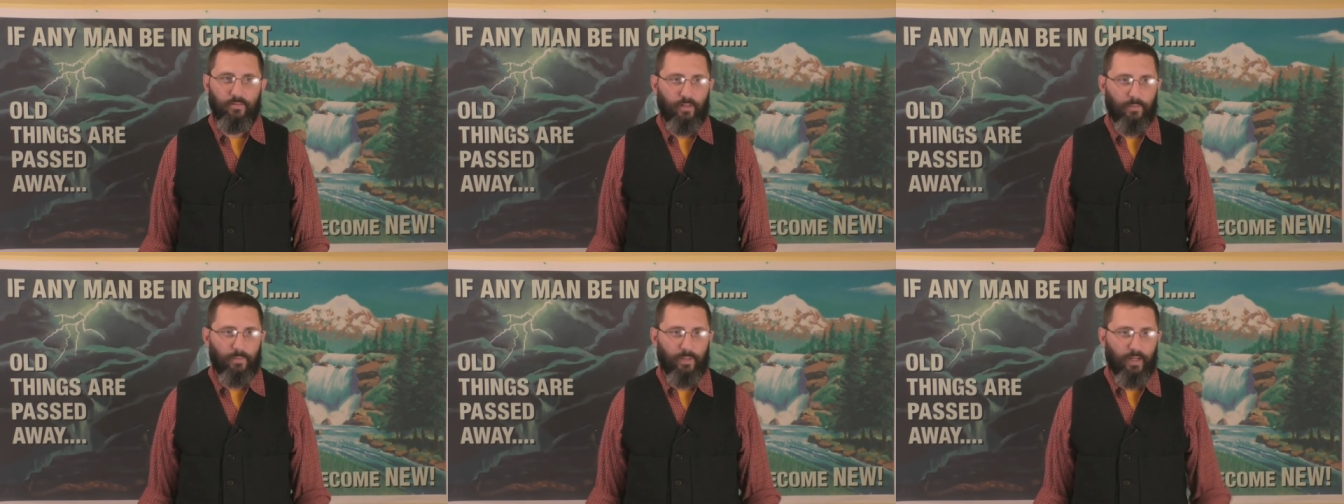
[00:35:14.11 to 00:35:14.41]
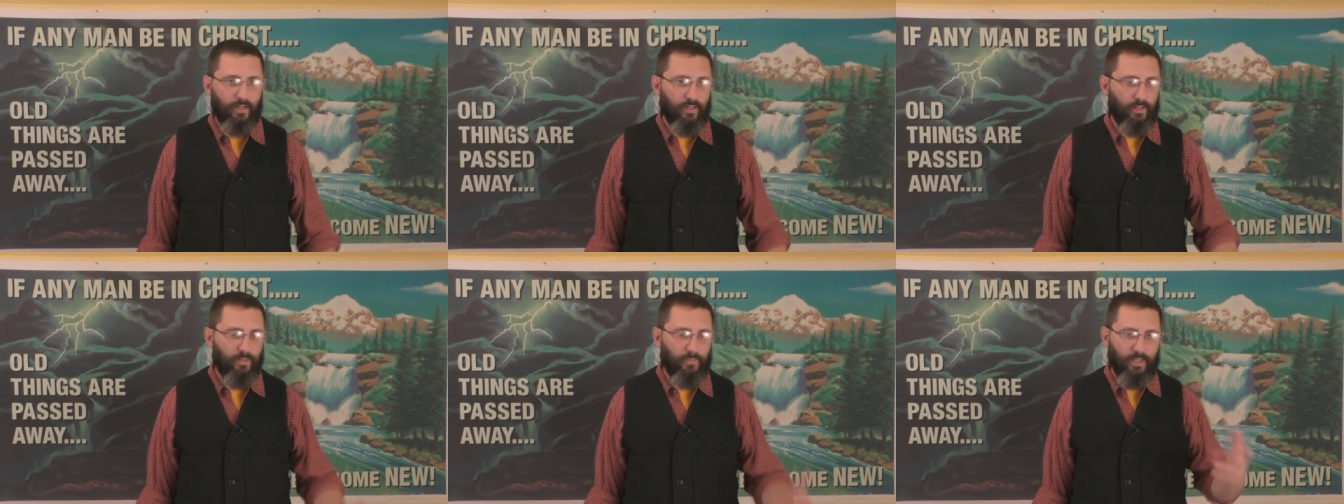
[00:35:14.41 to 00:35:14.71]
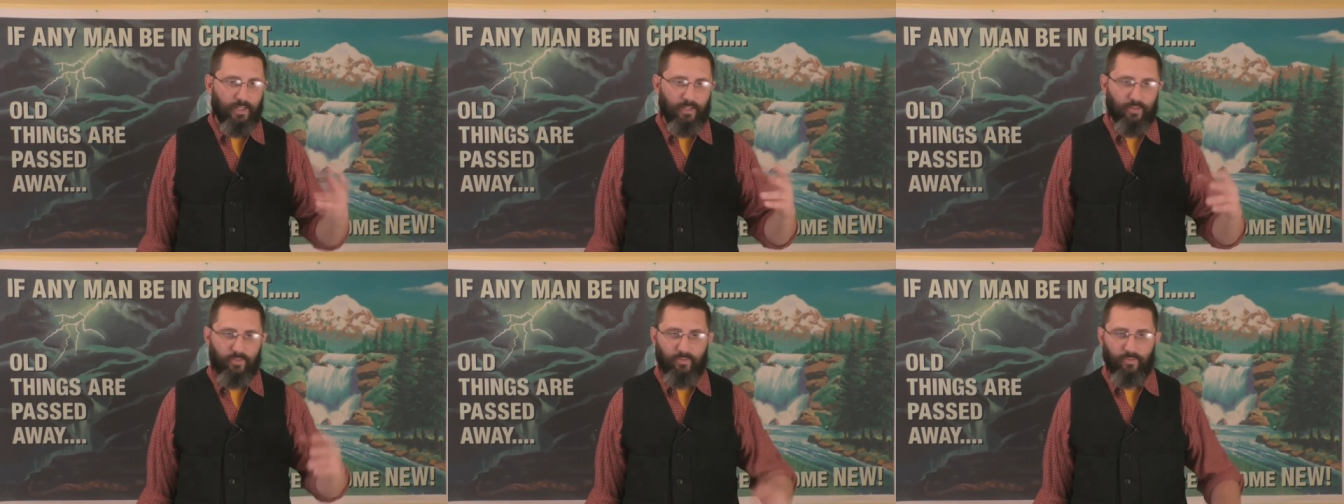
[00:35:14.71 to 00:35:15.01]
I'm not going to
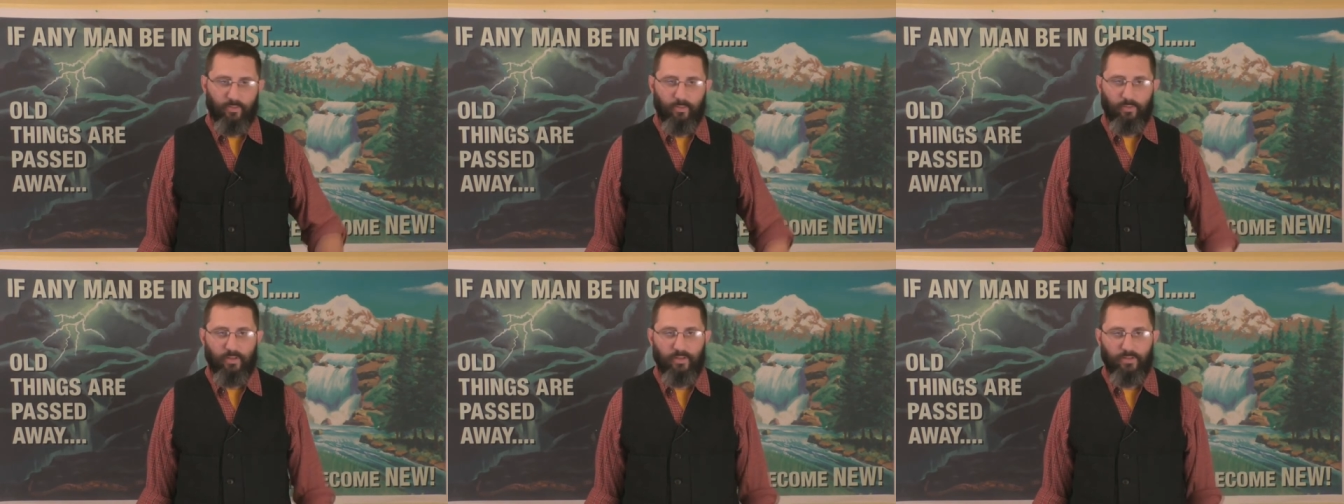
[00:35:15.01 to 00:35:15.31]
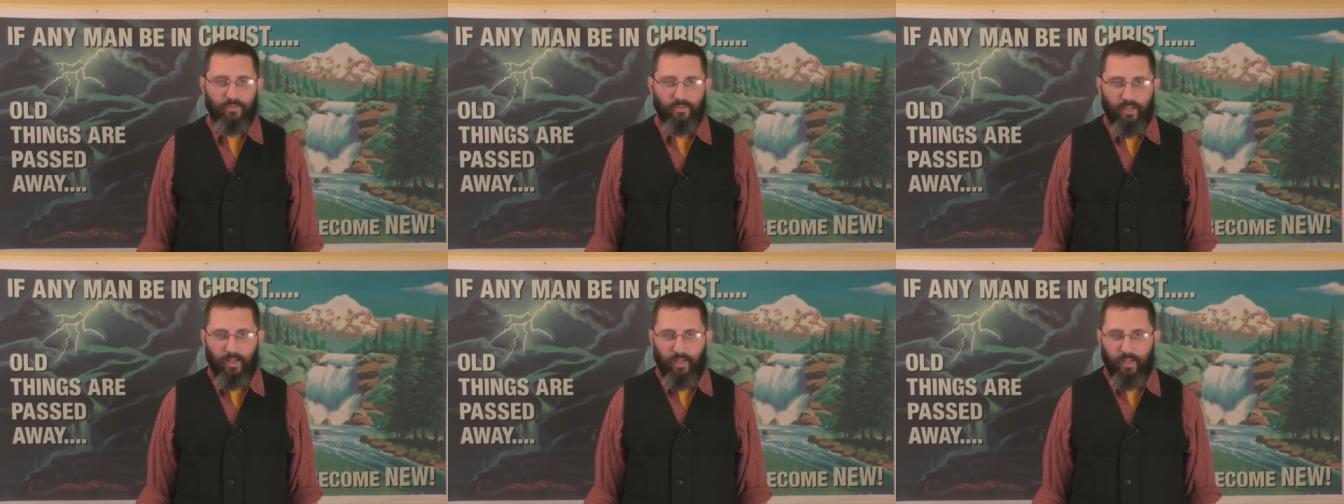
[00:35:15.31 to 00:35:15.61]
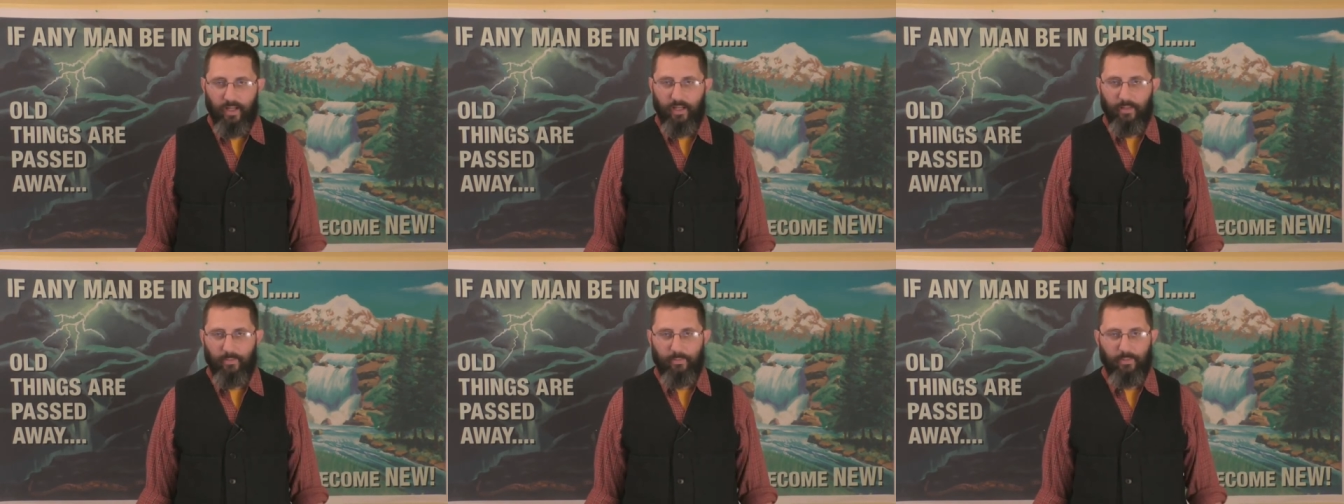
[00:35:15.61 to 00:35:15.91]
make it through this
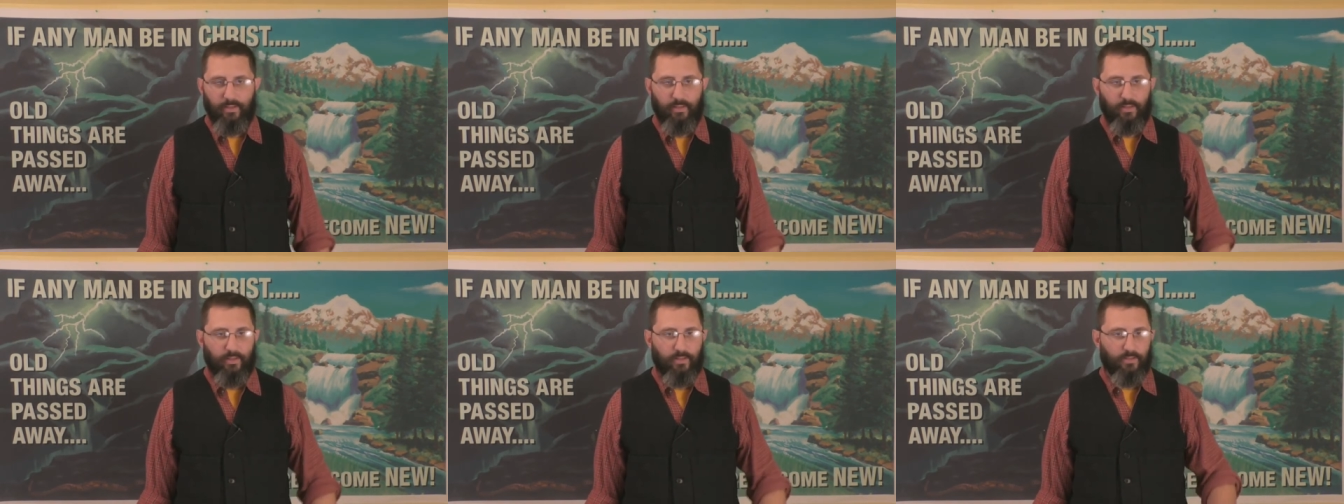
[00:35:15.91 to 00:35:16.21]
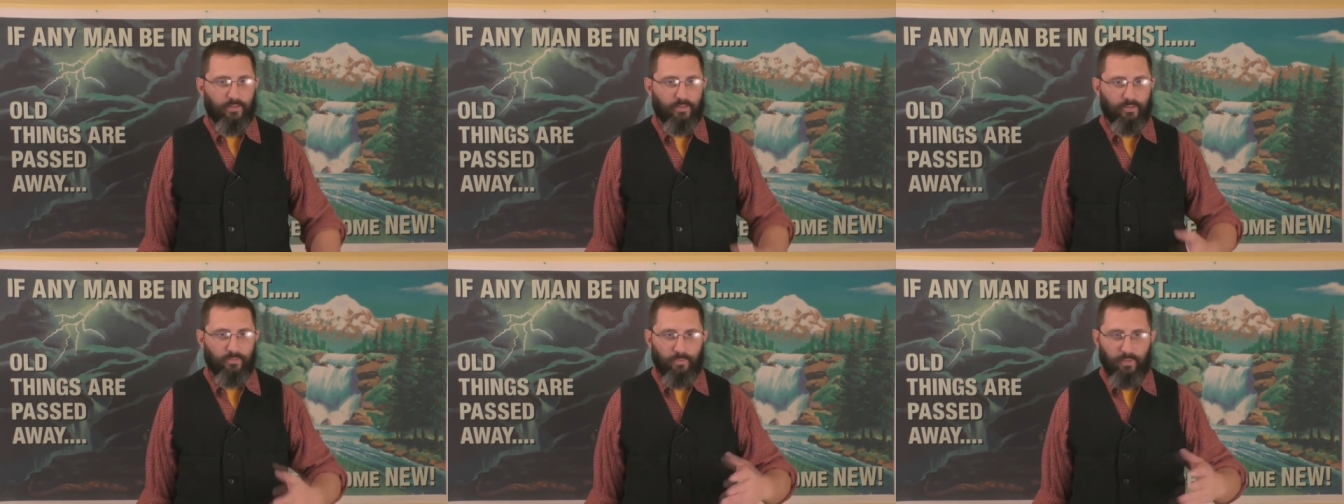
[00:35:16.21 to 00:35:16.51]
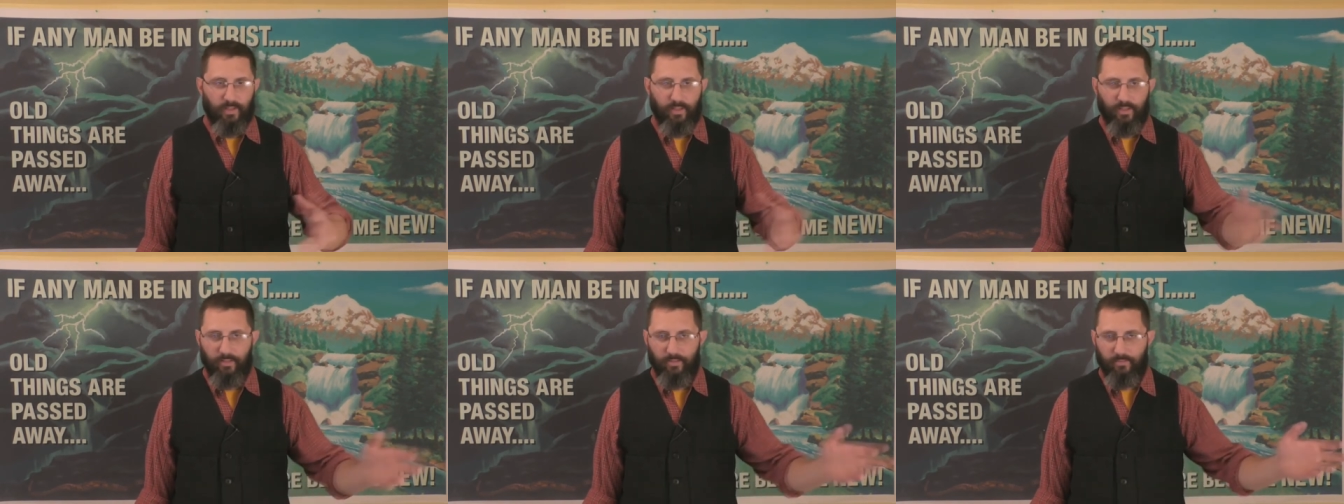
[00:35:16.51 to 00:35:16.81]
time and it's just
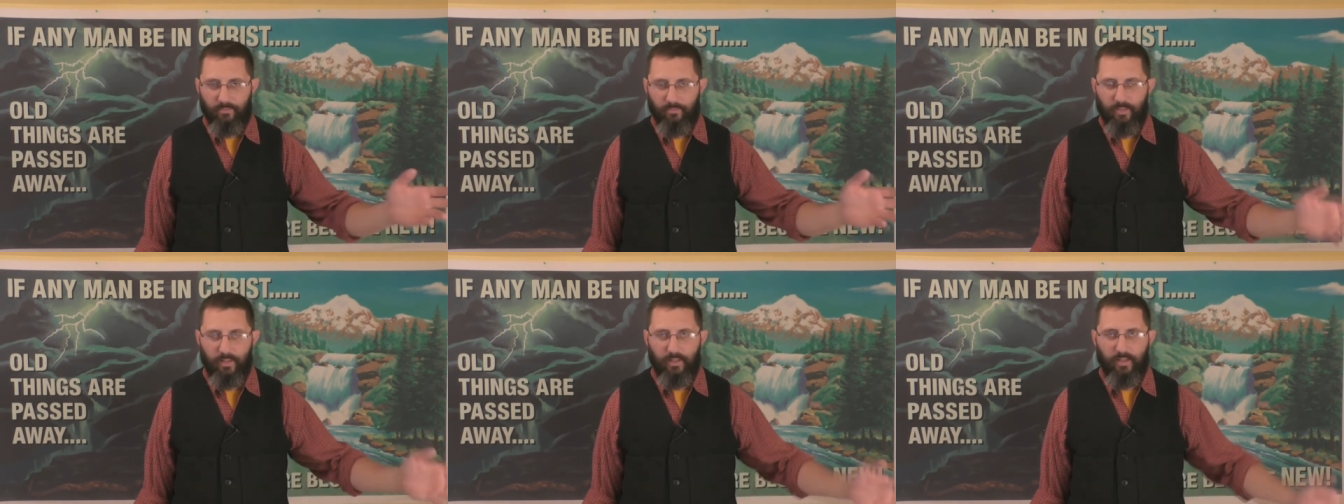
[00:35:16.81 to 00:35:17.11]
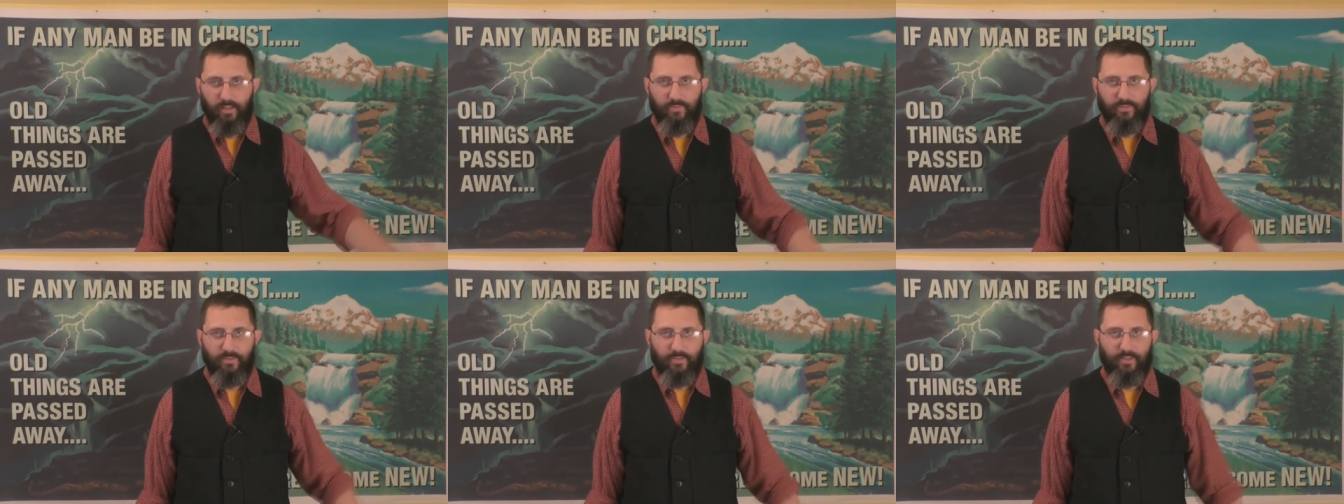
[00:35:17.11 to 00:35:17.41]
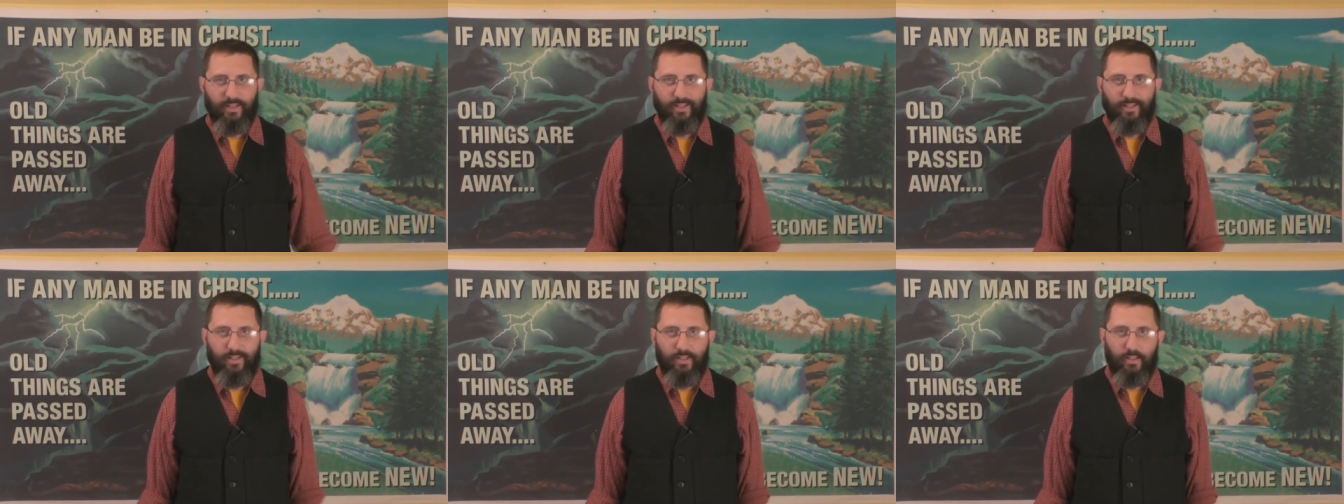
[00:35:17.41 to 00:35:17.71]
my, my life is
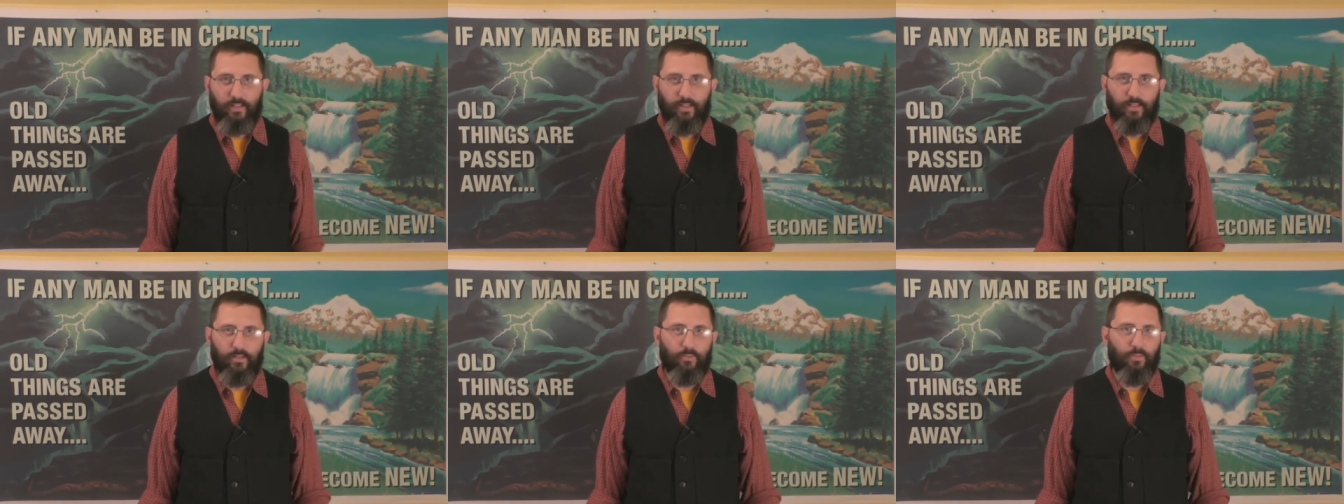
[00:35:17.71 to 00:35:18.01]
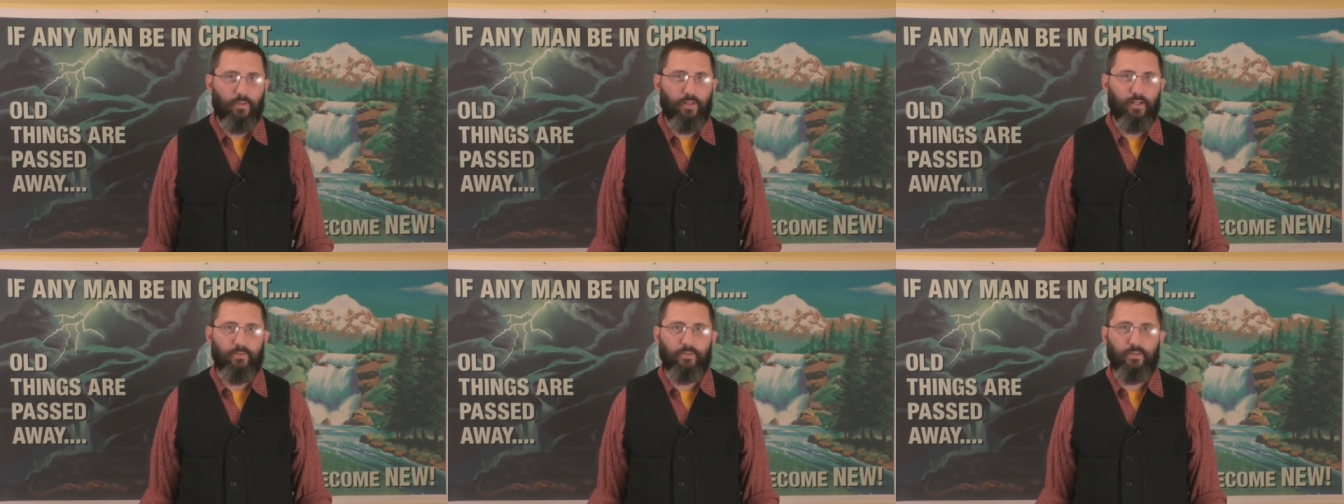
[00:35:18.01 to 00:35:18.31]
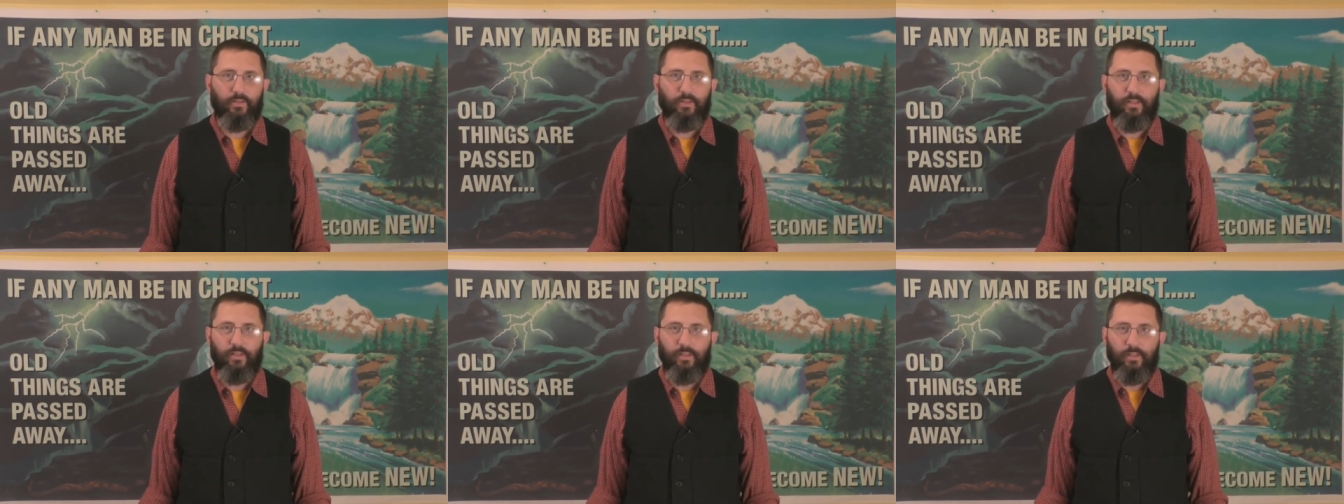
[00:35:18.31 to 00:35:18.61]
ending and
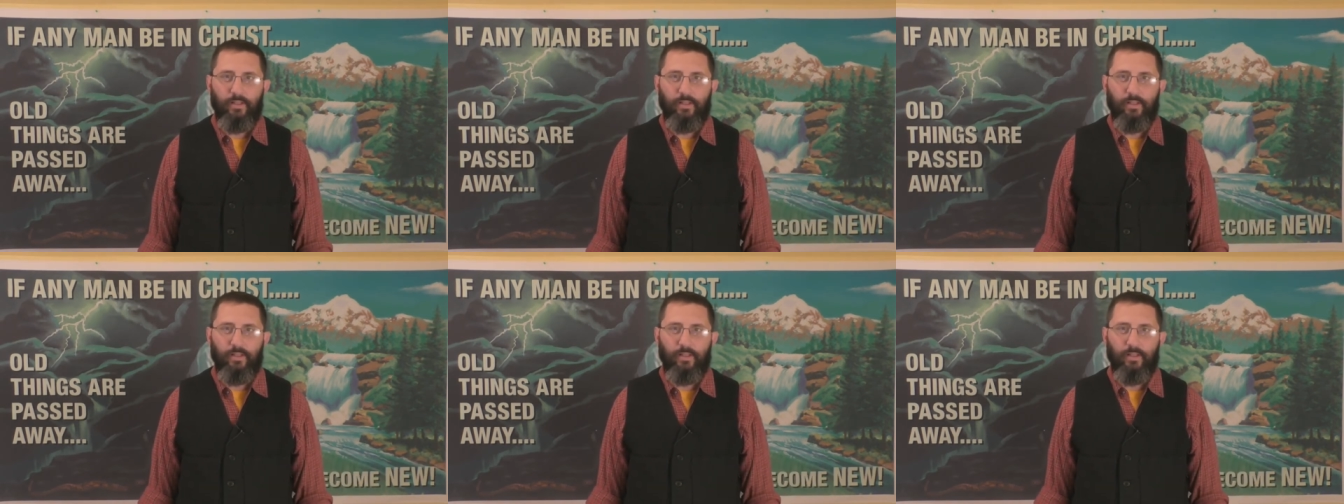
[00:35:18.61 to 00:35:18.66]
whatever.